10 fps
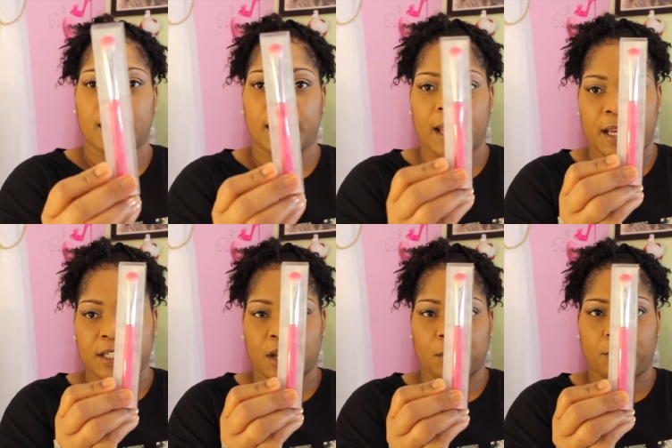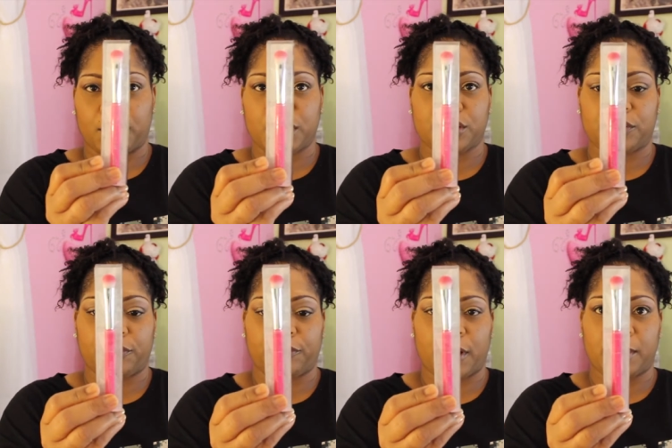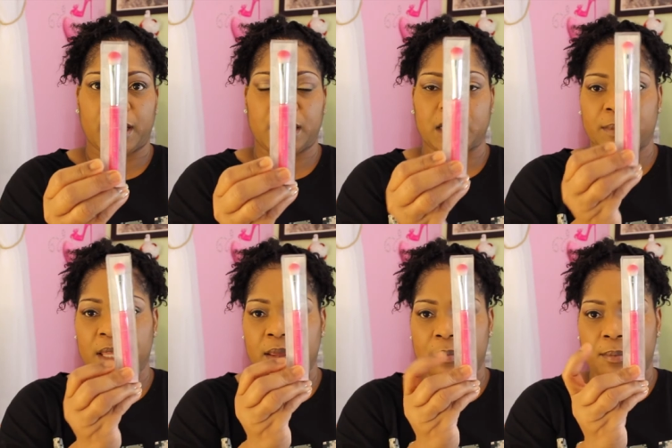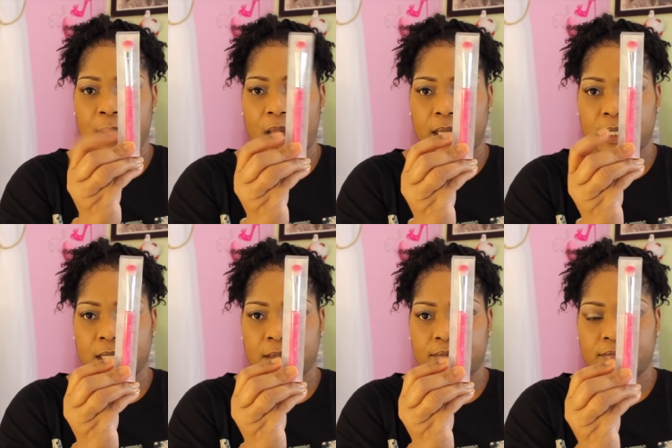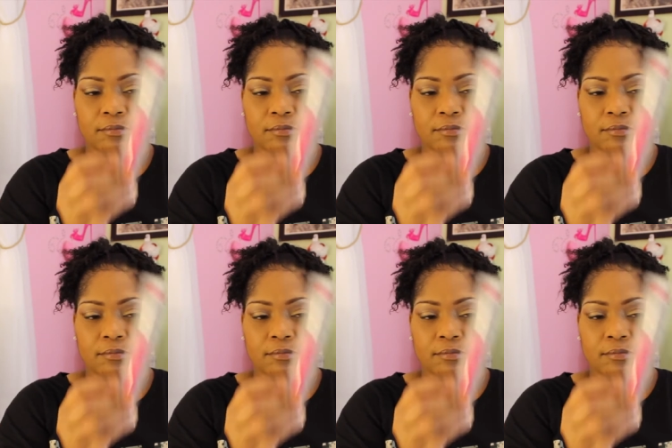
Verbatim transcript: an eyeshadow brush from Elizabeth Mott.